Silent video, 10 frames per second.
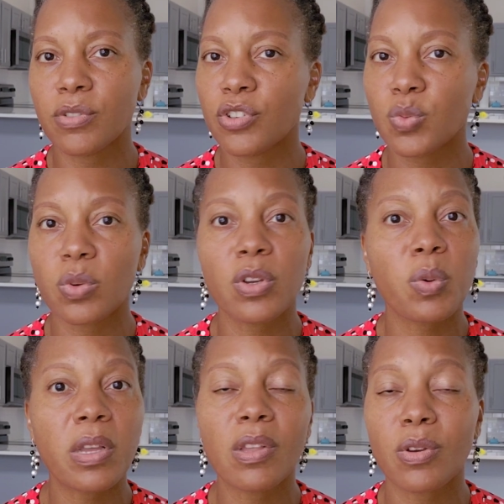just want to
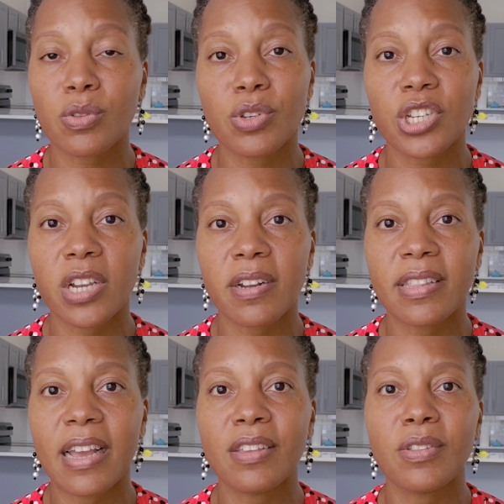quickly also share
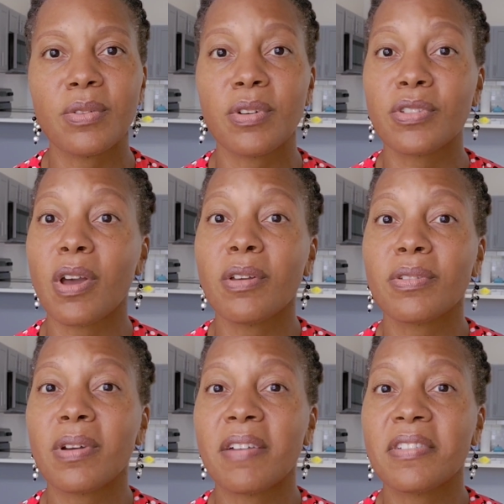that there's
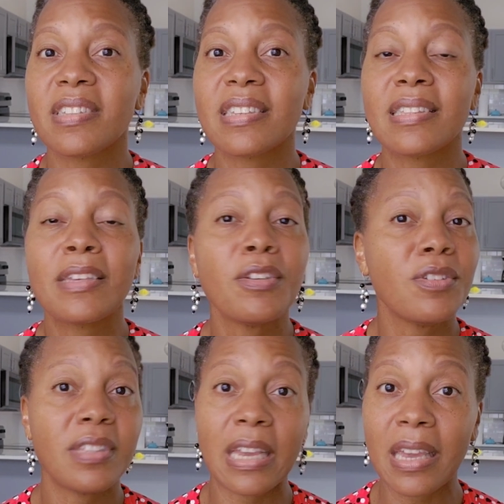also obviously
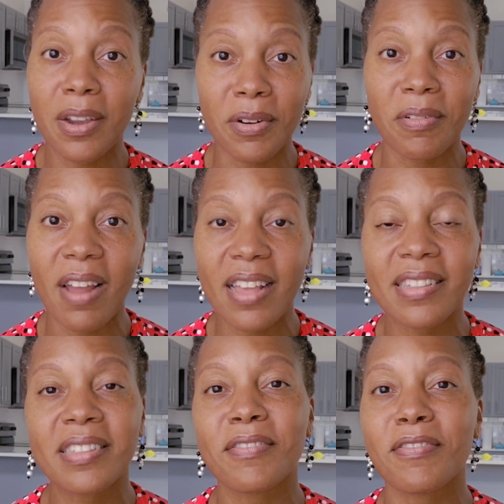taking a
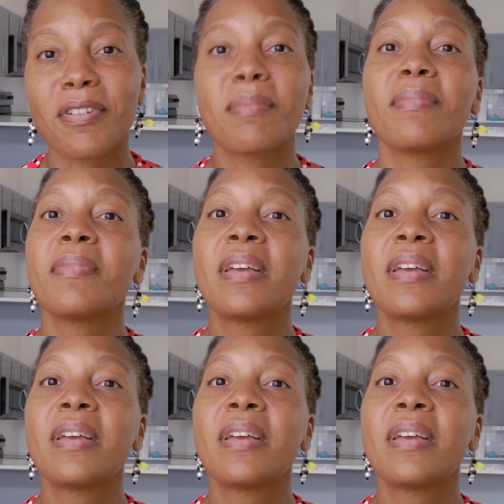rest from